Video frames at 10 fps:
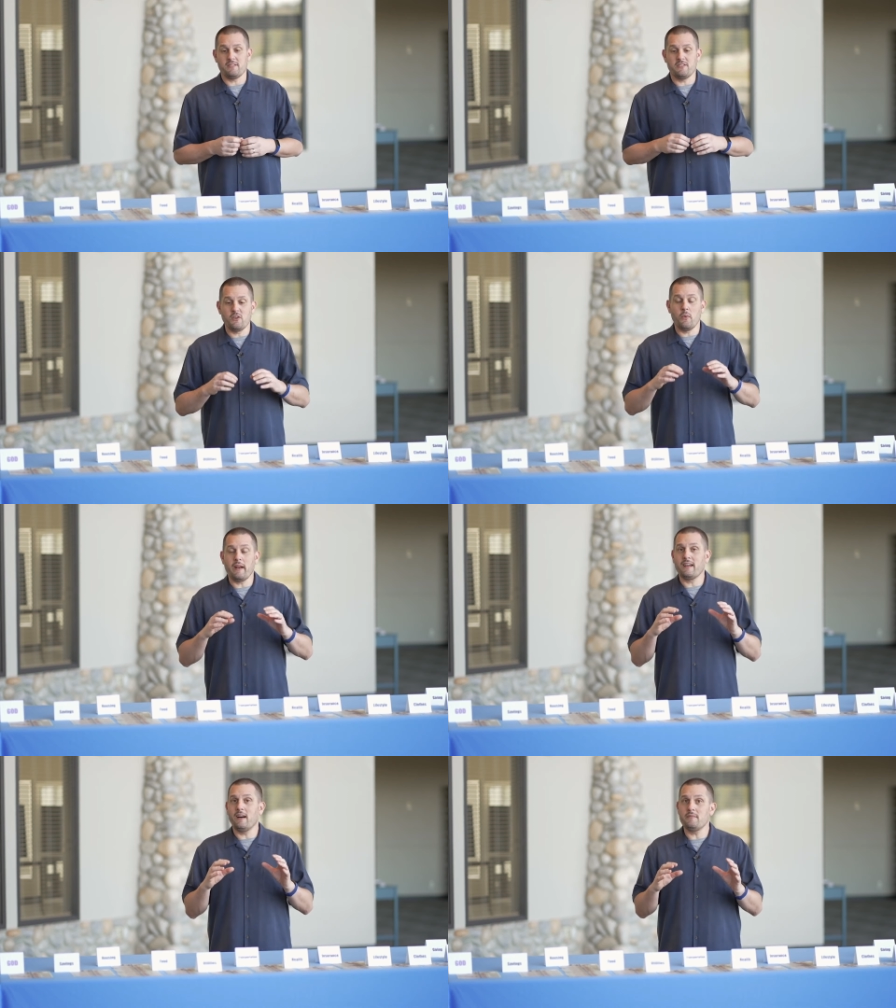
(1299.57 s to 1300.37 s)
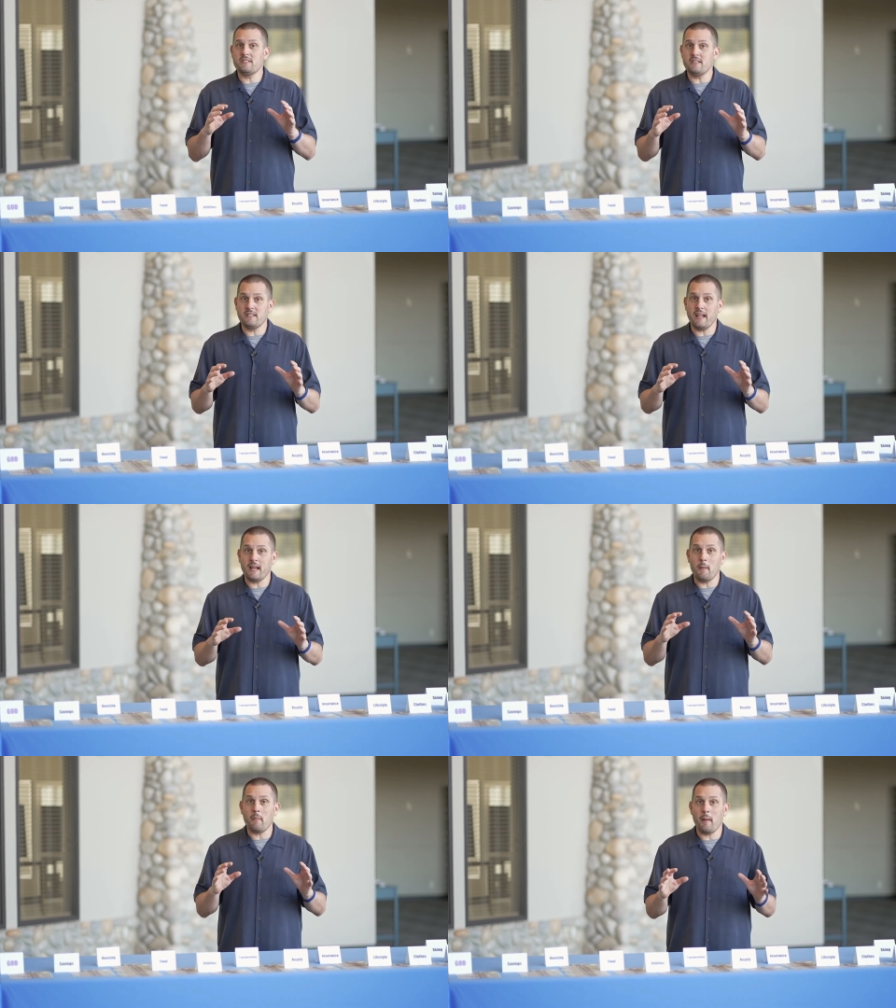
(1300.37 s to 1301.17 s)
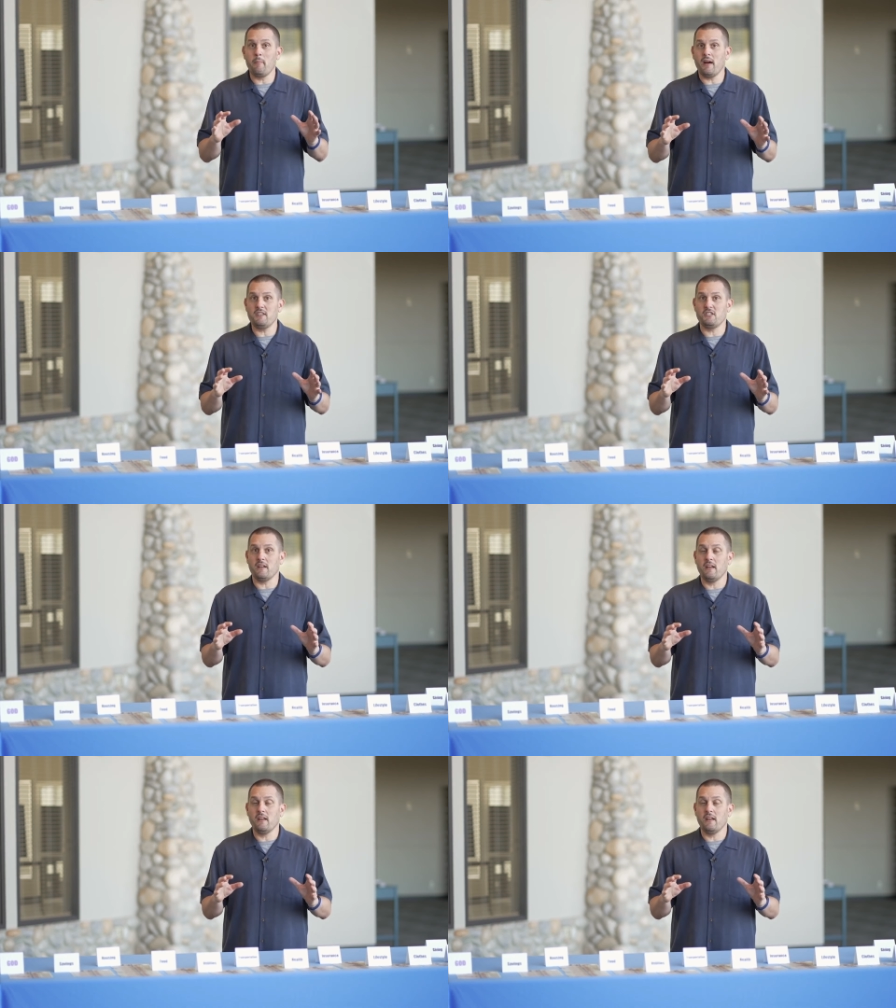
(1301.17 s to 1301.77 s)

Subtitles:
And so when it comes to setting up my budget,